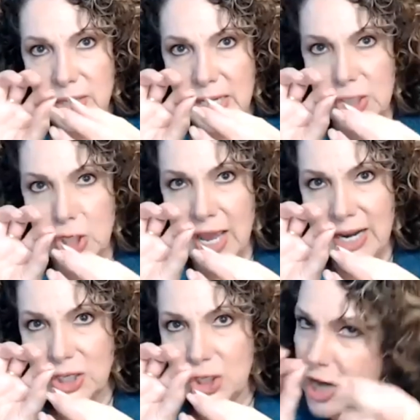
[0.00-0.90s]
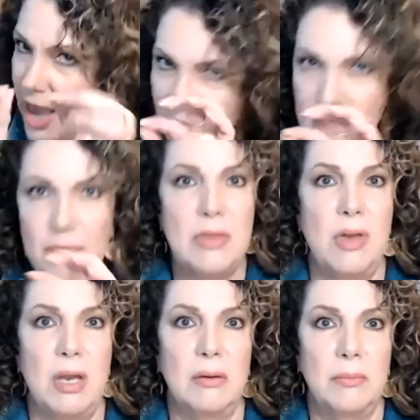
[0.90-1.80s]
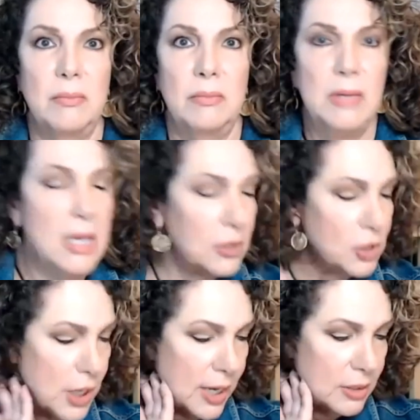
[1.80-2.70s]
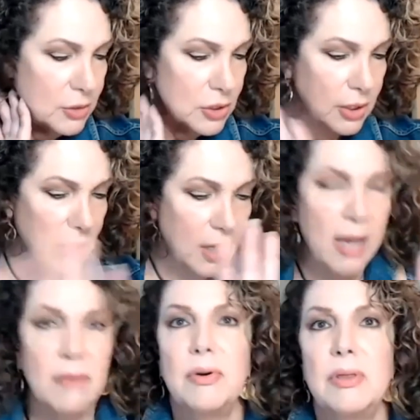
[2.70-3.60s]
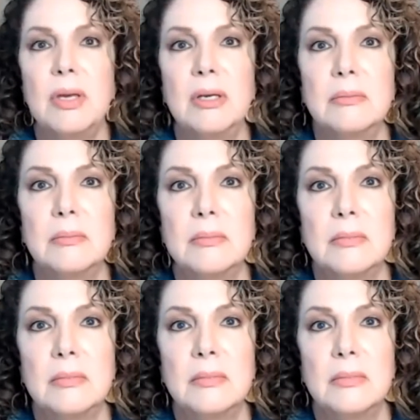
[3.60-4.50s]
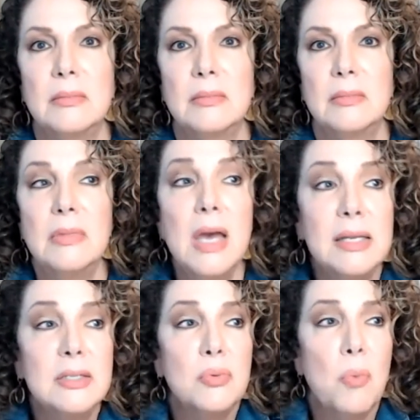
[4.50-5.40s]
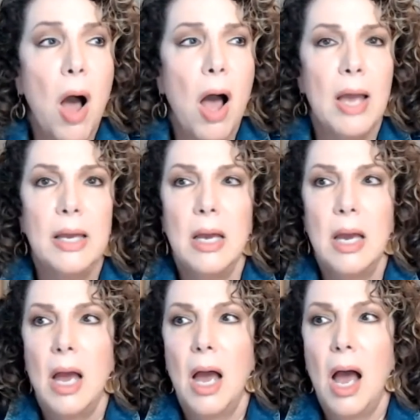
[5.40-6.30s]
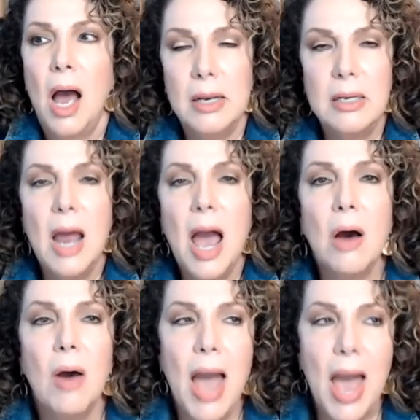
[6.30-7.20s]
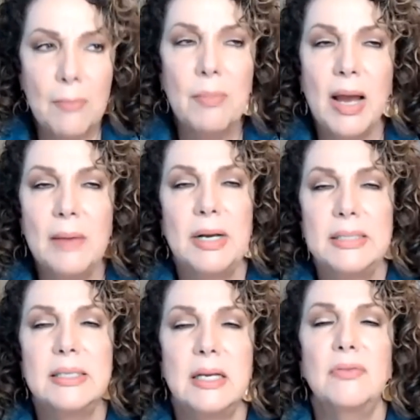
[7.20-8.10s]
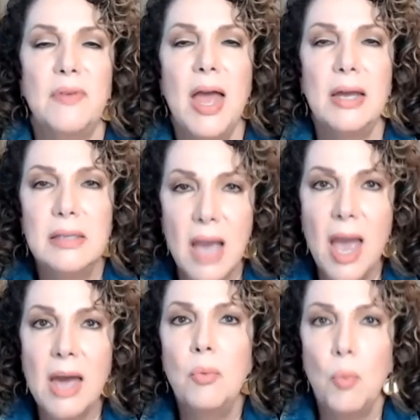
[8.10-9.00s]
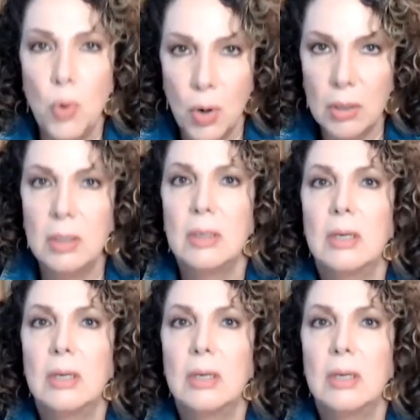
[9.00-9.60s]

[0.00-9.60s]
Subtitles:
that changed everything. It changed everything. That's why I now am by myself and can work